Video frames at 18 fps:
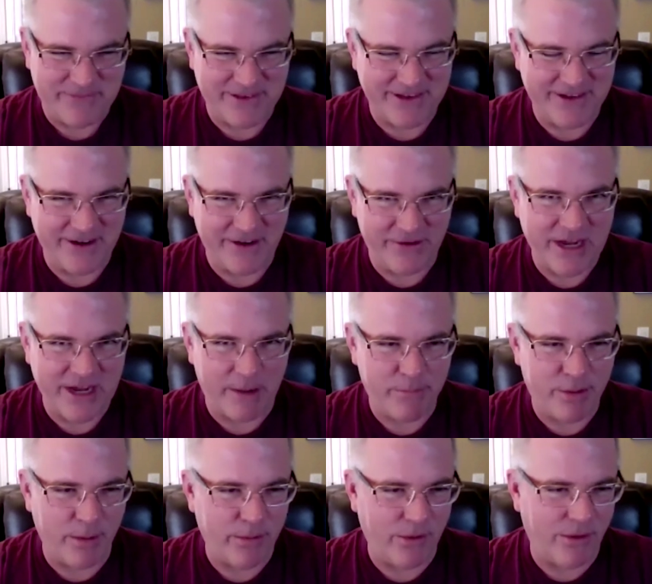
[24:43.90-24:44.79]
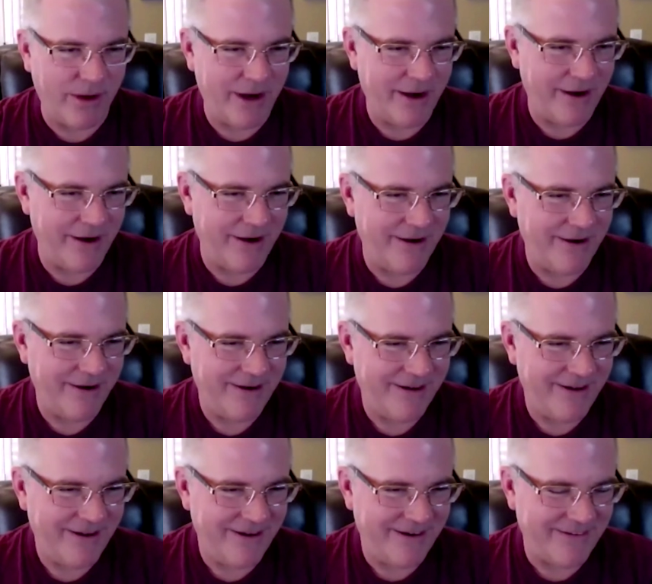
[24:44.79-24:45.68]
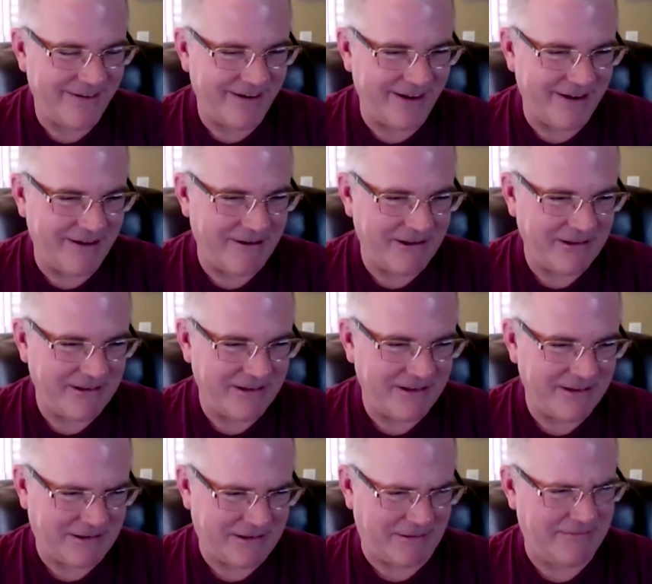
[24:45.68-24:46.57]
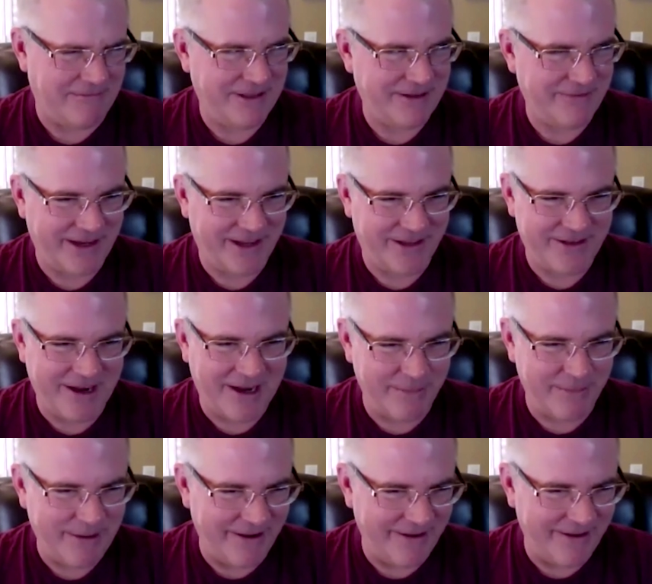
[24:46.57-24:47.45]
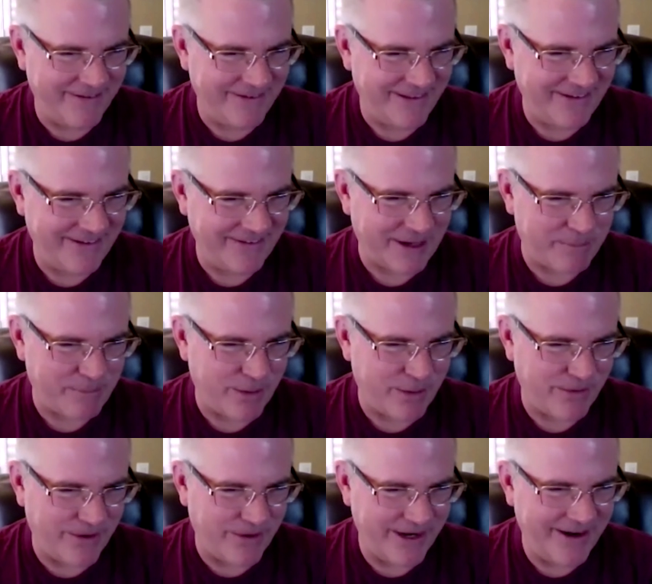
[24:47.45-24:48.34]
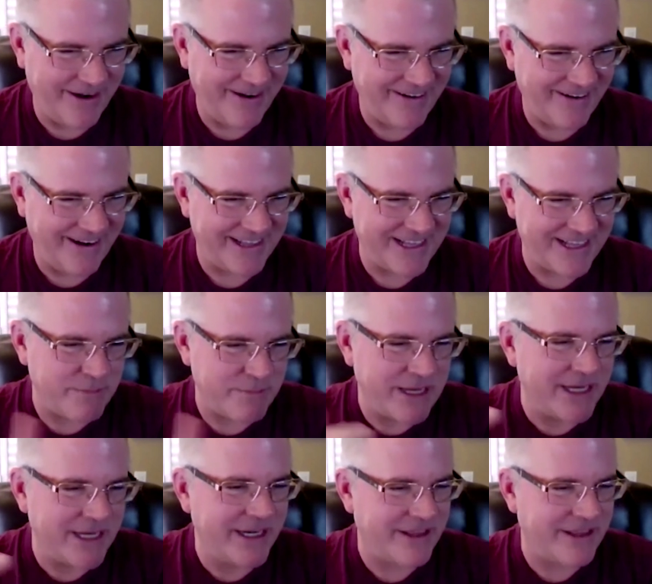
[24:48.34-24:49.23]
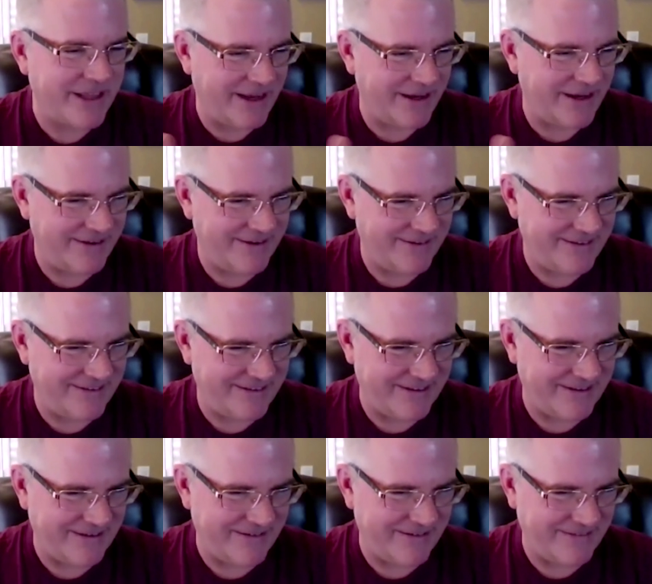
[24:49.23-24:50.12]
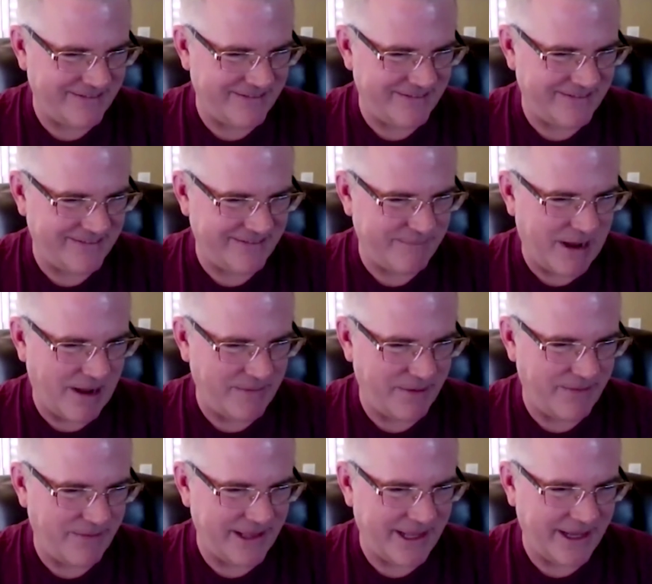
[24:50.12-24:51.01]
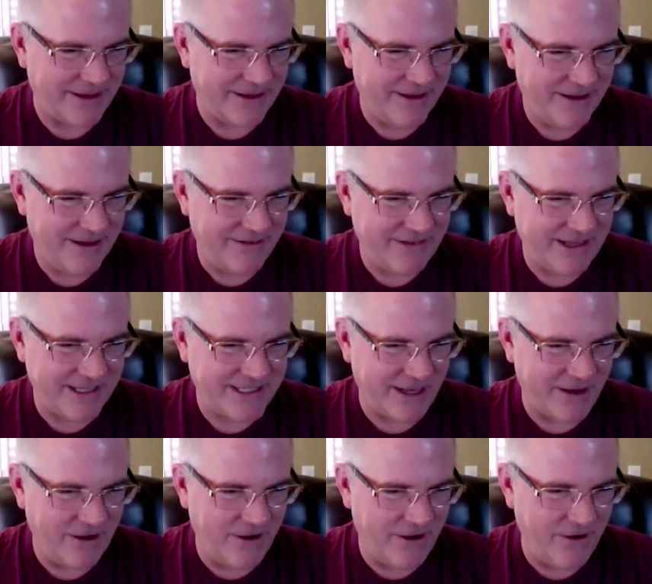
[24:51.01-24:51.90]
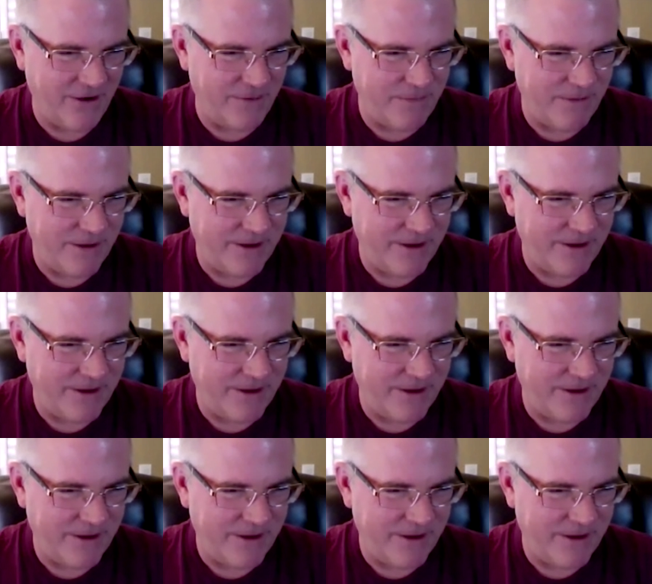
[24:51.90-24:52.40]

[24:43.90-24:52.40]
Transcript: you know, you've got purple hair, right? It's like, what the fuck are you talking about? I don't got purple hair, right? It doesn't mean anything about me. But like, they say, oh,